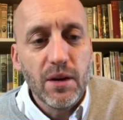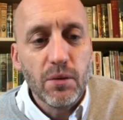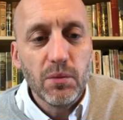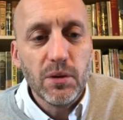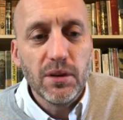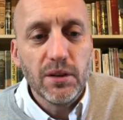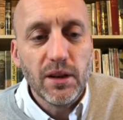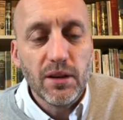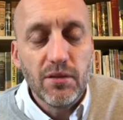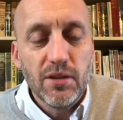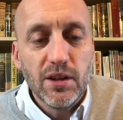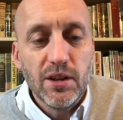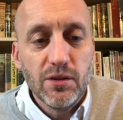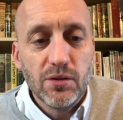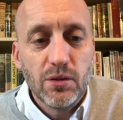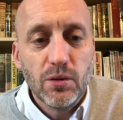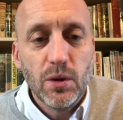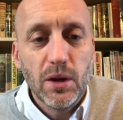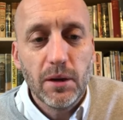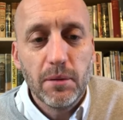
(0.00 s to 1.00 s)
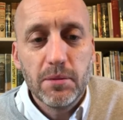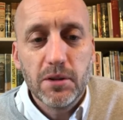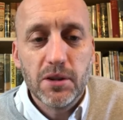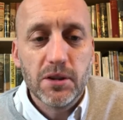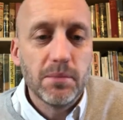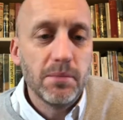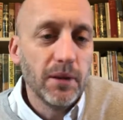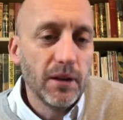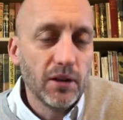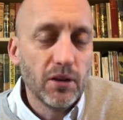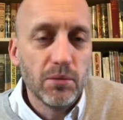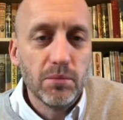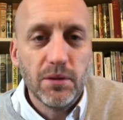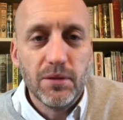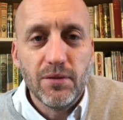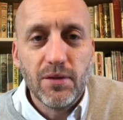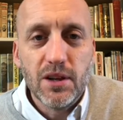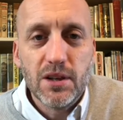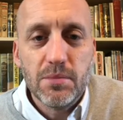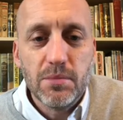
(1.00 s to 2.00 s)
We currently use QuickBooks, but it could be
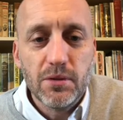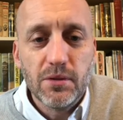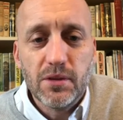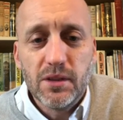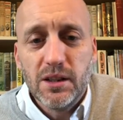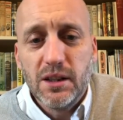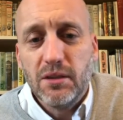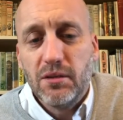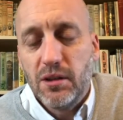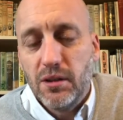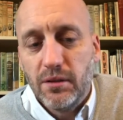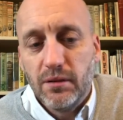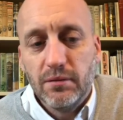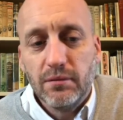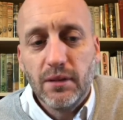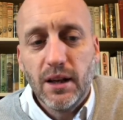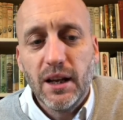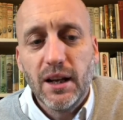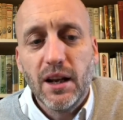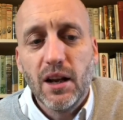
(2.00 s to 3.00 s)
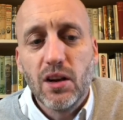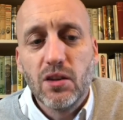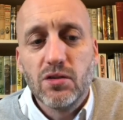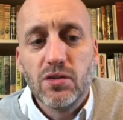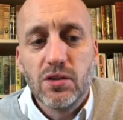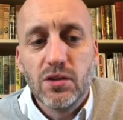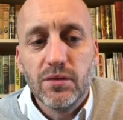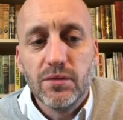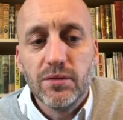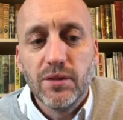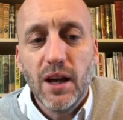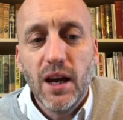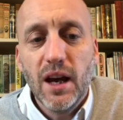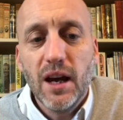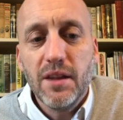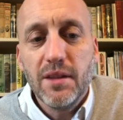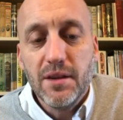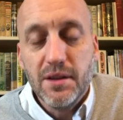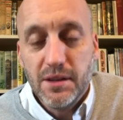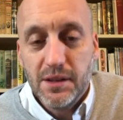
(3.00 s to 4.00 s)
FreshBooks Xero and, and a host of
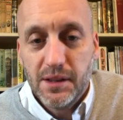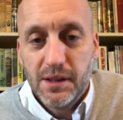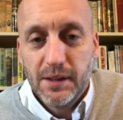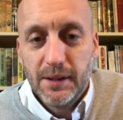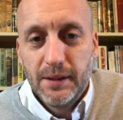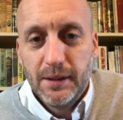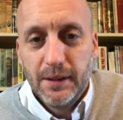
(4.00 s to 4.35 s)
others.